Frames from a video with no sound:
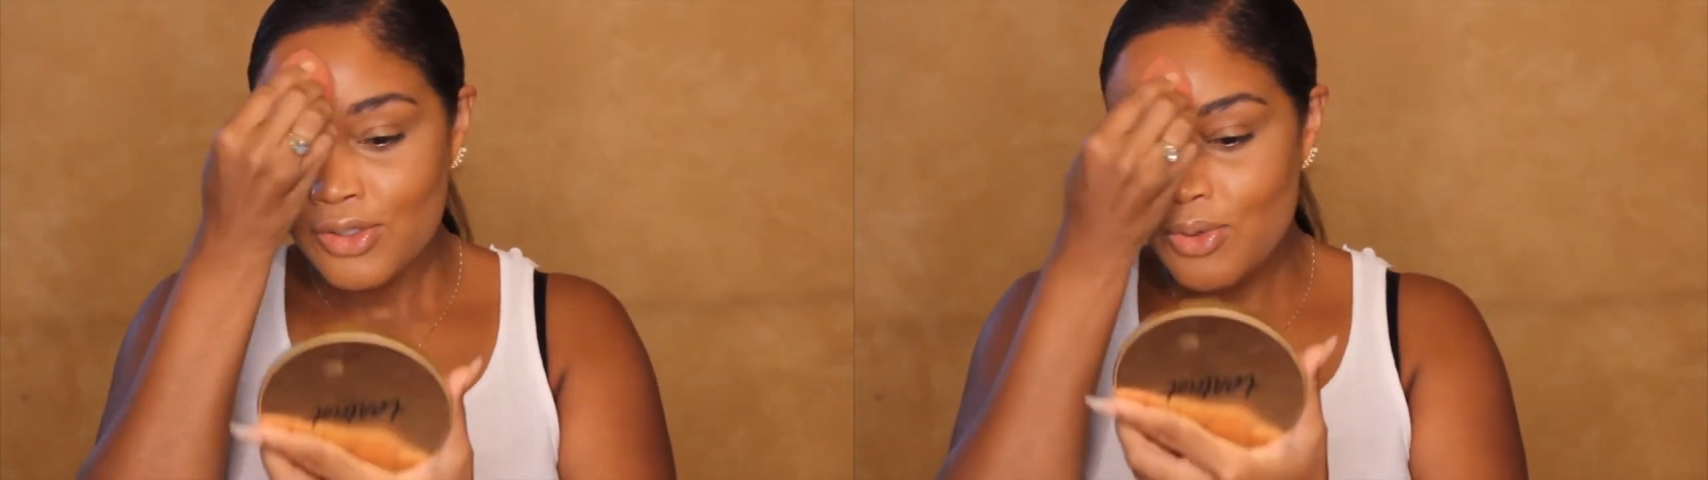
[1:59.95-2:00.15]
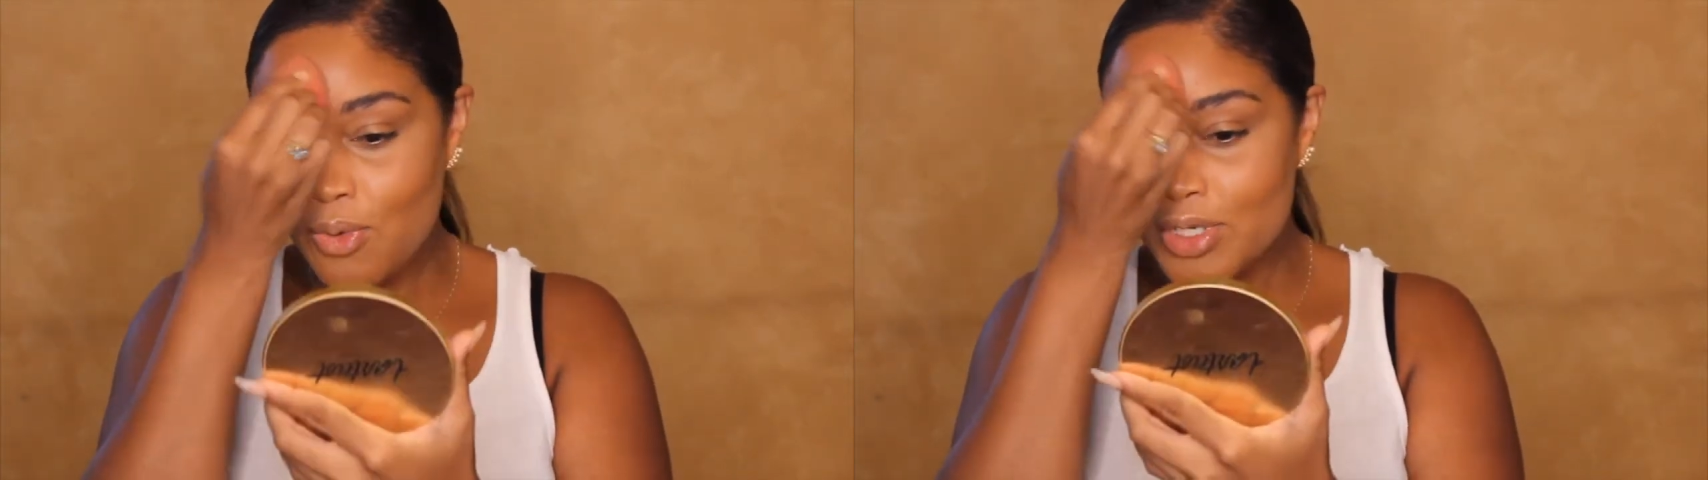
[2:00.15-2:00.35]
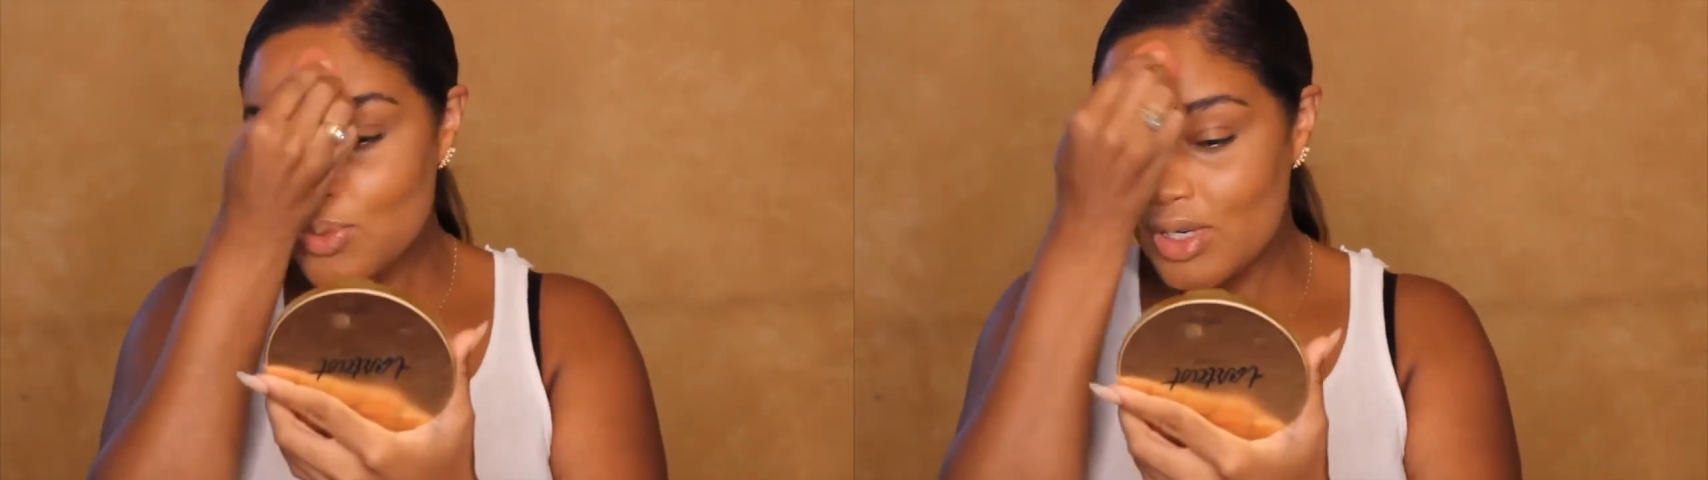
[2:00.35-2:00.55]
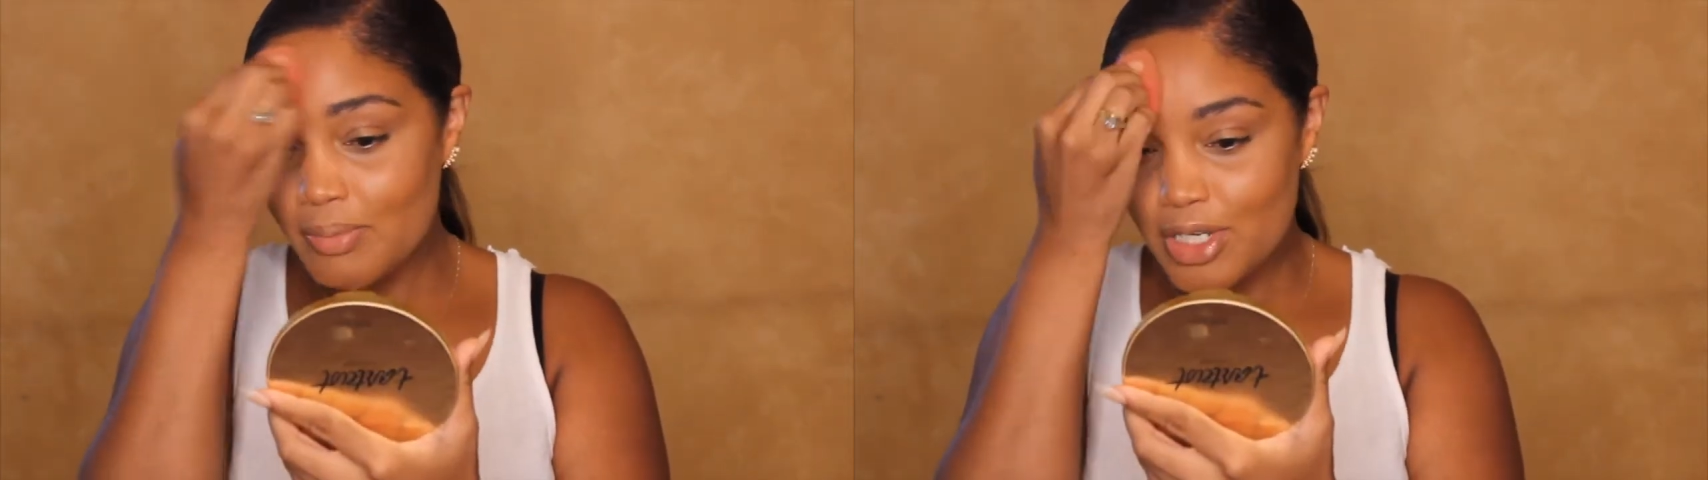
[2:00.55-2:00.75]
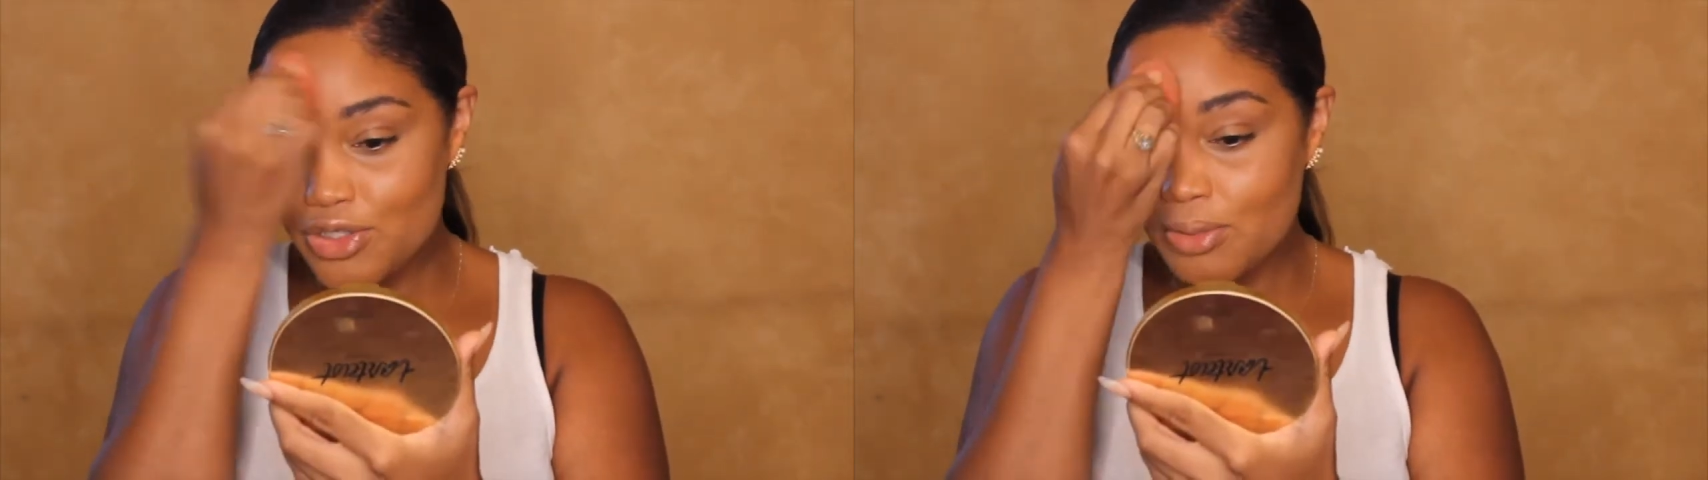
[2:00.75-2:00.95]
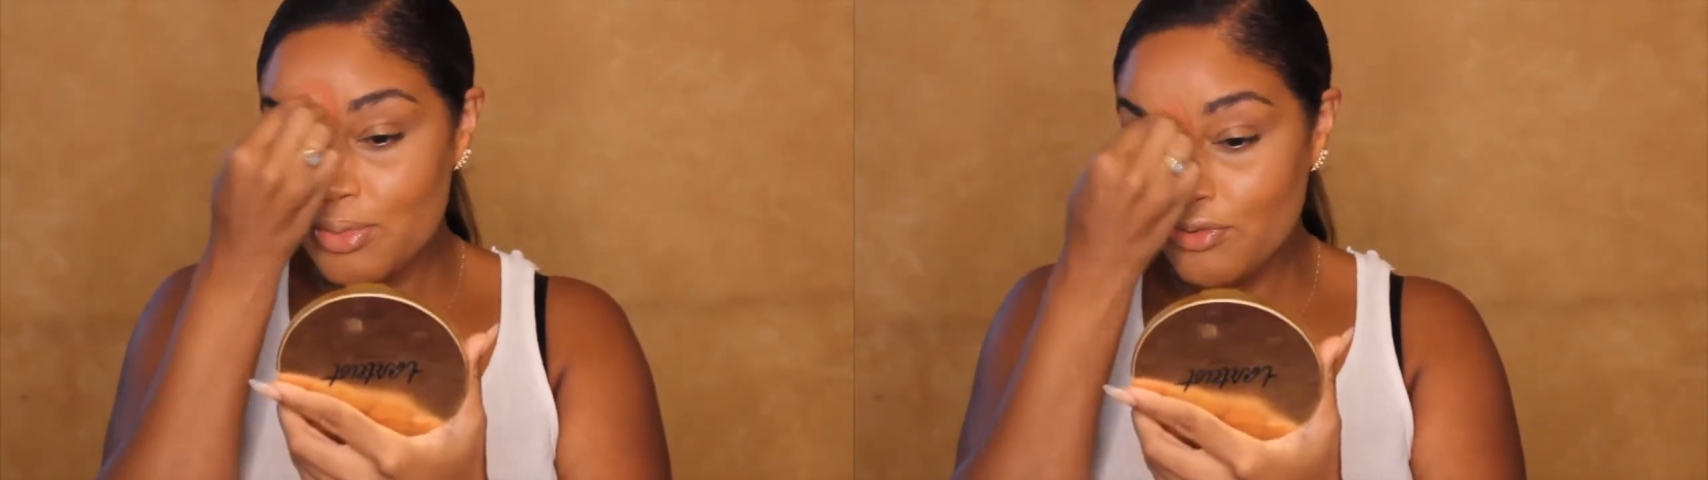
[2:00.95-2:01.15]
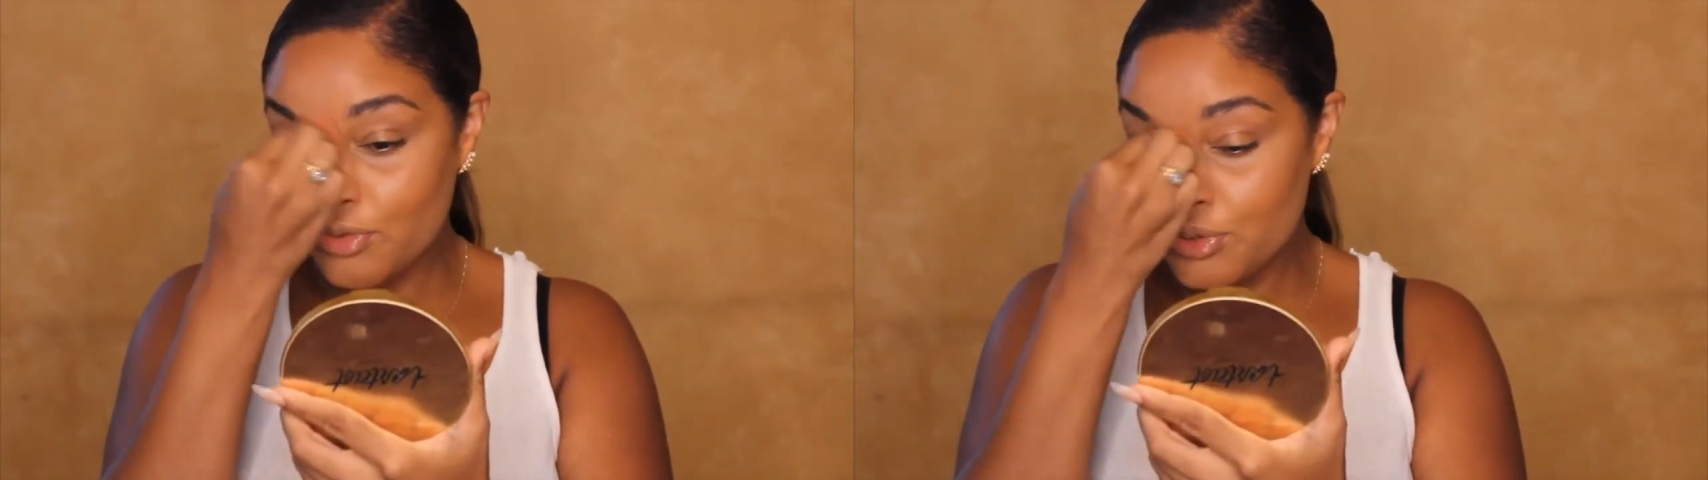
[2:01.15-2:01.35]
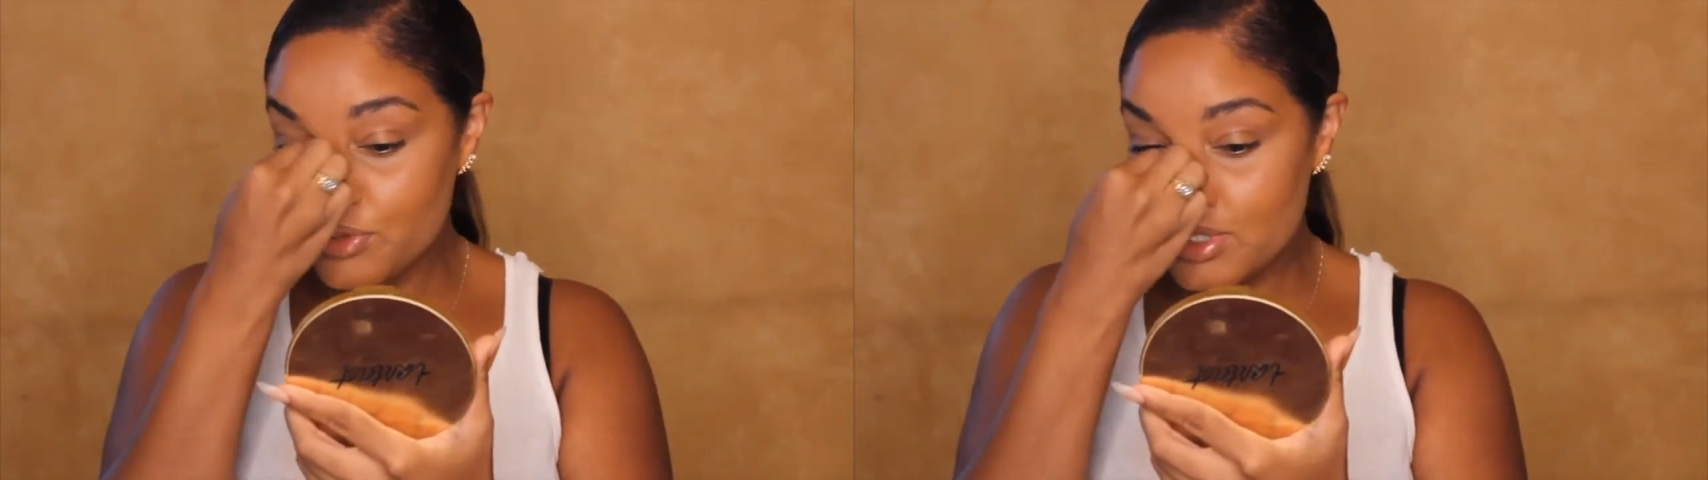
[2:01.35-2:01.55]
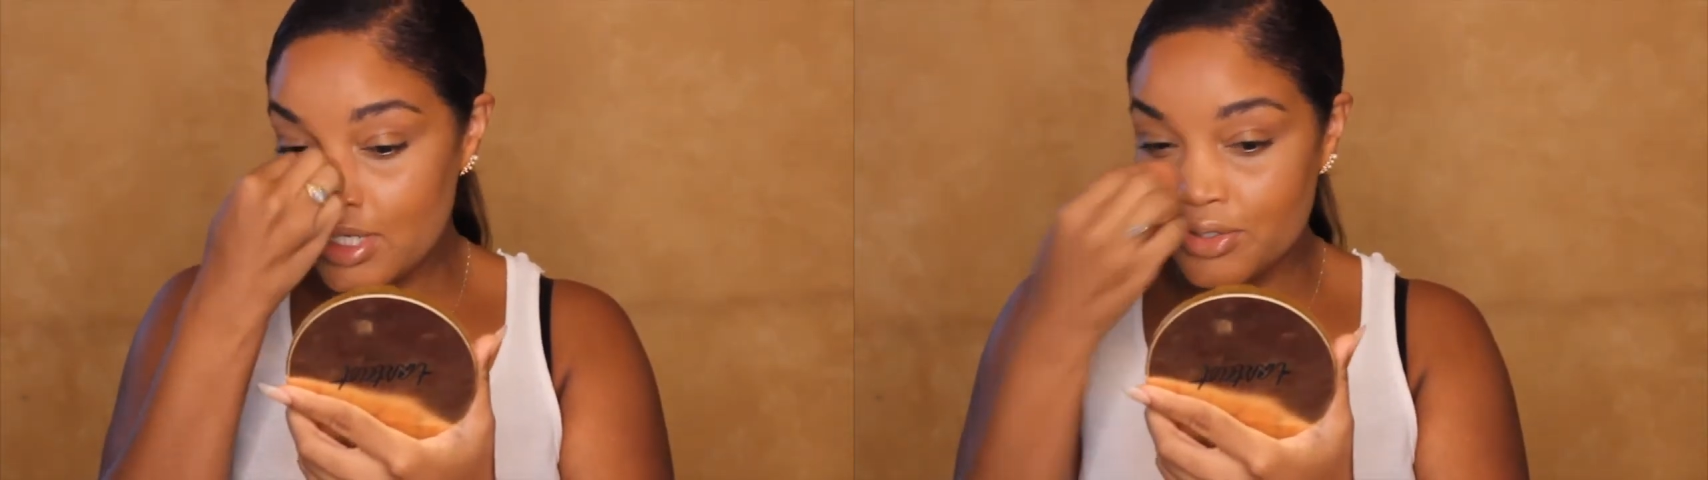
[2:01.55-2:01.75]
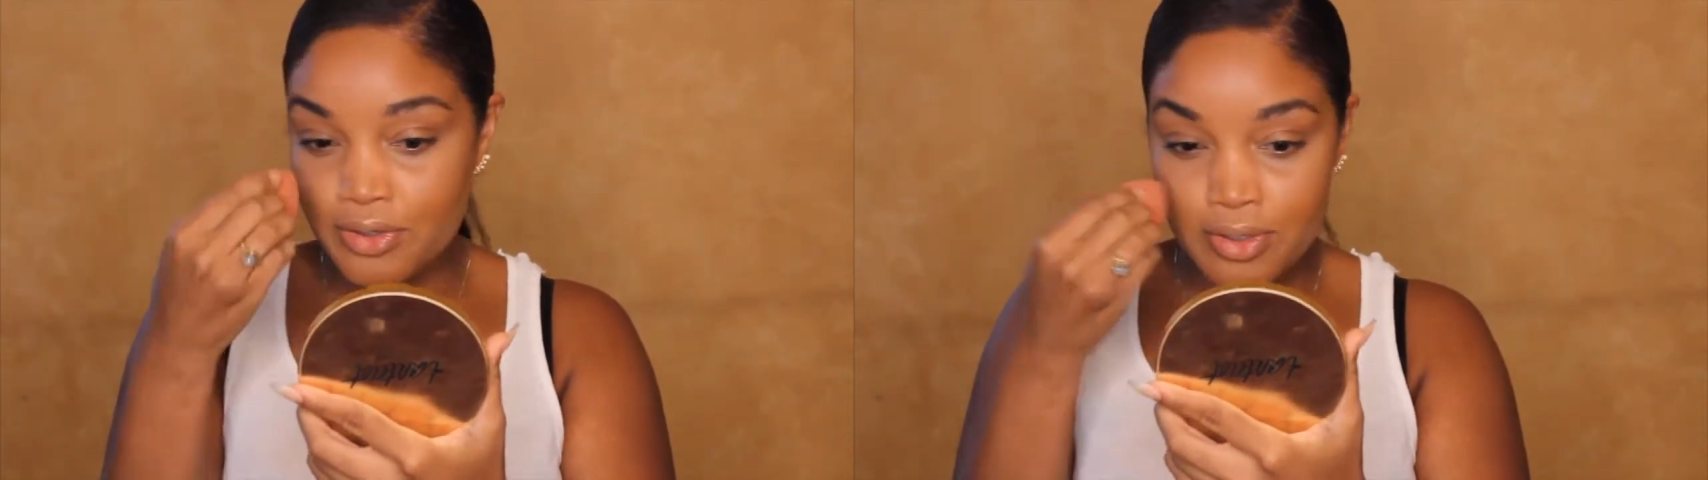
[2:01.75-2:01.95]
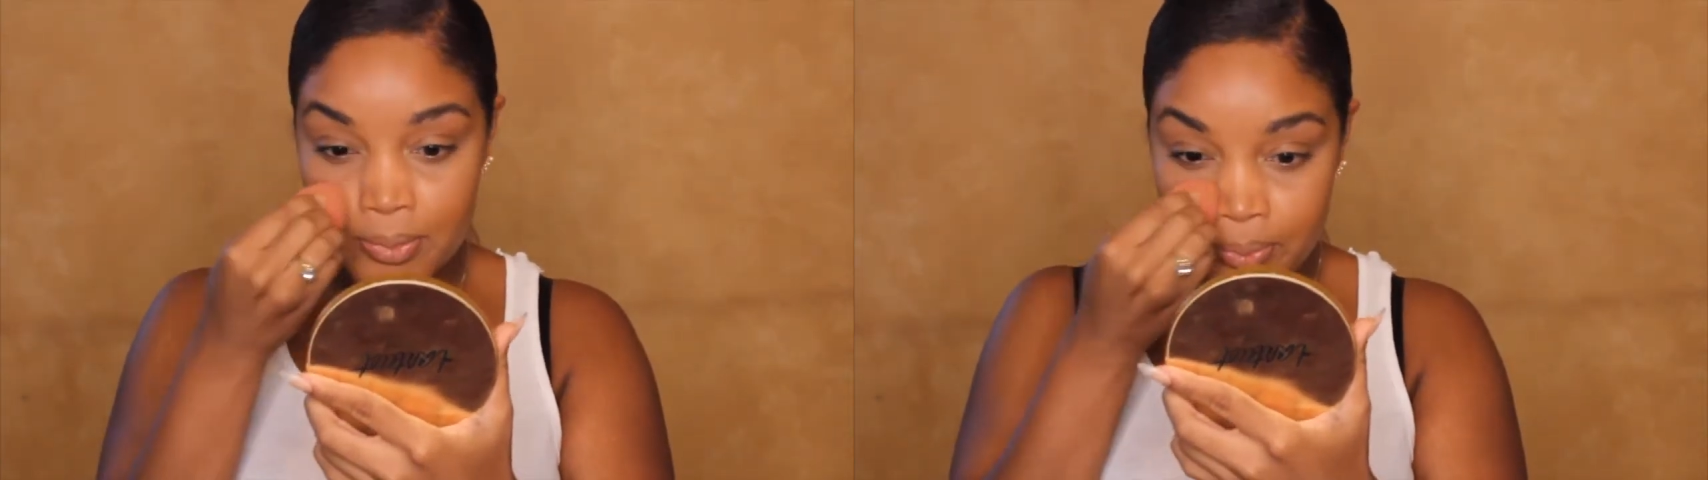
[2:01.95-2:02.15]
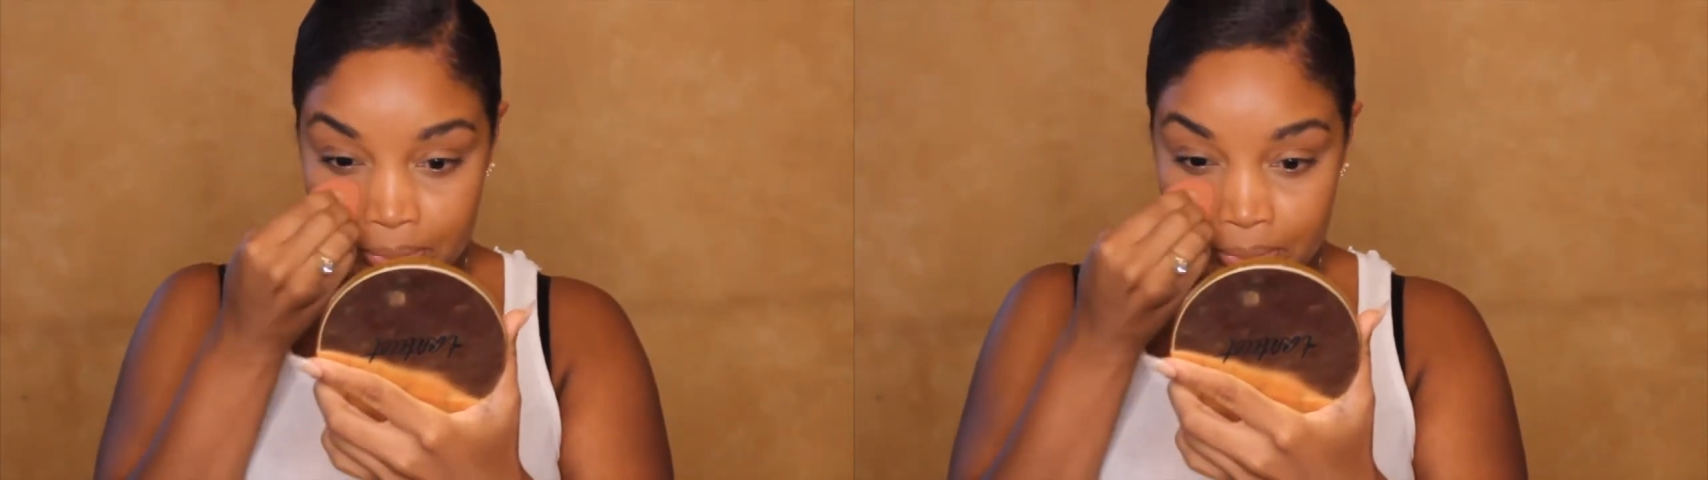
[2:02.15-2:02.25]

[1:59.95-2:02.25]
You always want to make sure before you set your